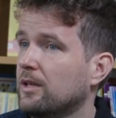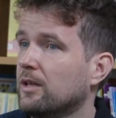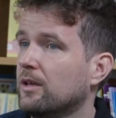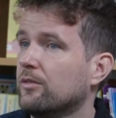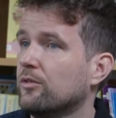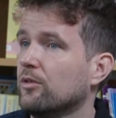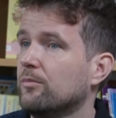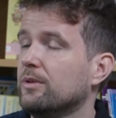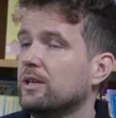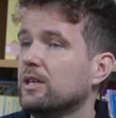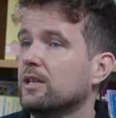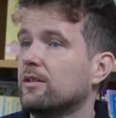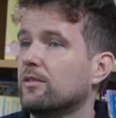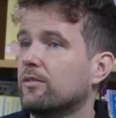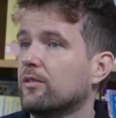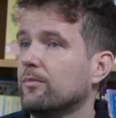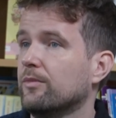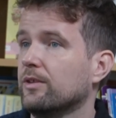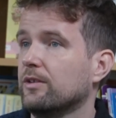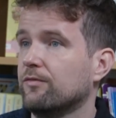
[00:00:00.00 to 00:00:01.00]
So be it
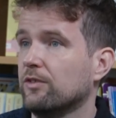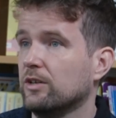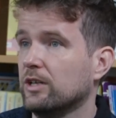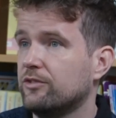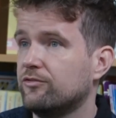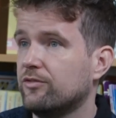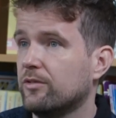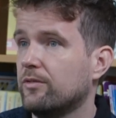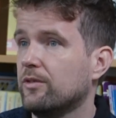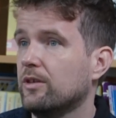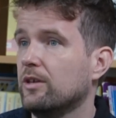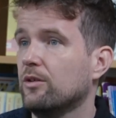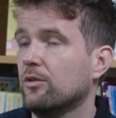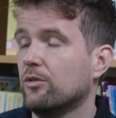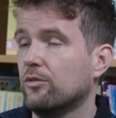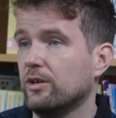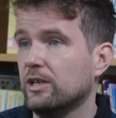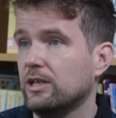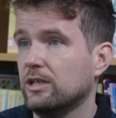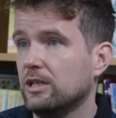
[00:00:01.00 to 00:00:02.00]
something for literacy
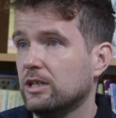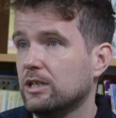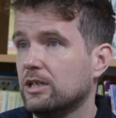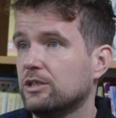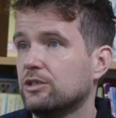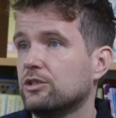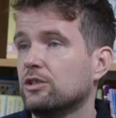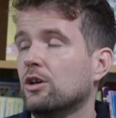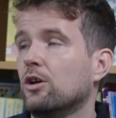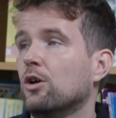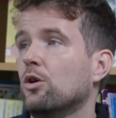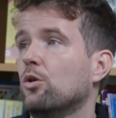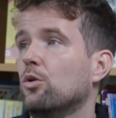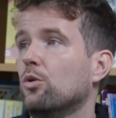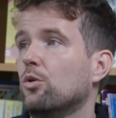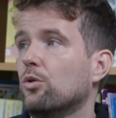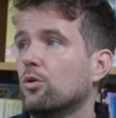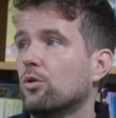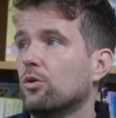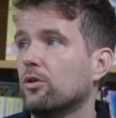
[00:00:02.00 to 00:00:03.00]
or English
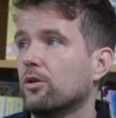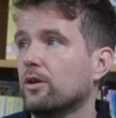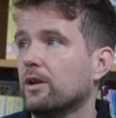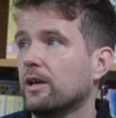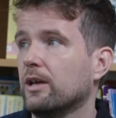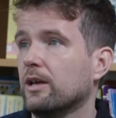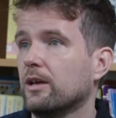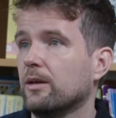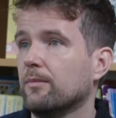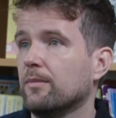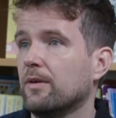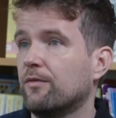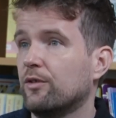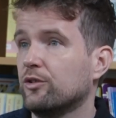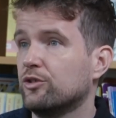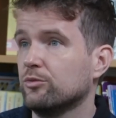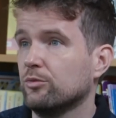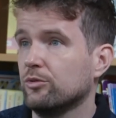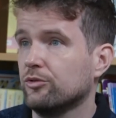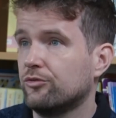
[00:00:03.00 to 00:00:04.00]
or a
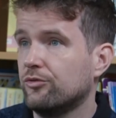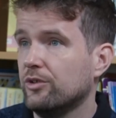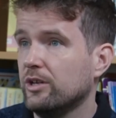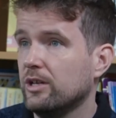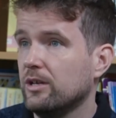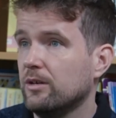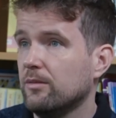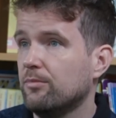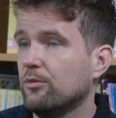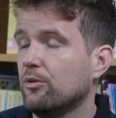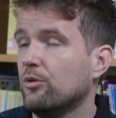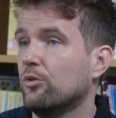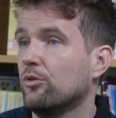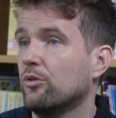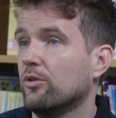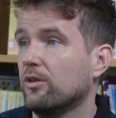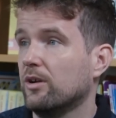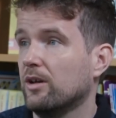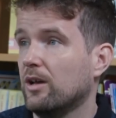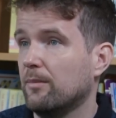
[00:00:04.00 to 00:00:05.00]
virtual trip
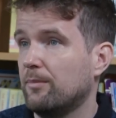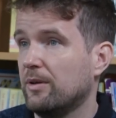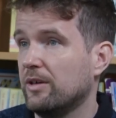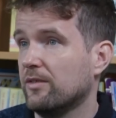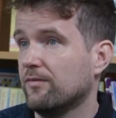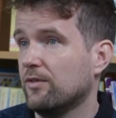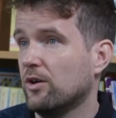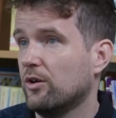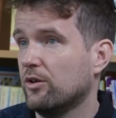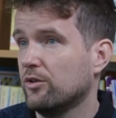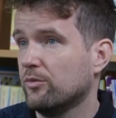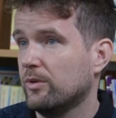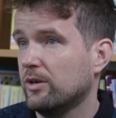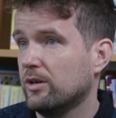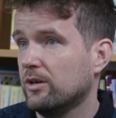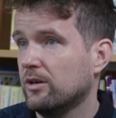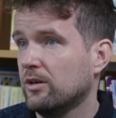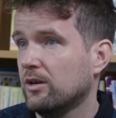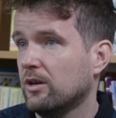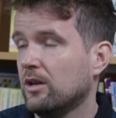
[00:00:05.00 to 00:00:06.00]
or a piece of
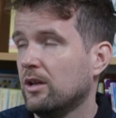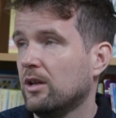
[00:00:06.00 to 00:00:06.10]
hardware,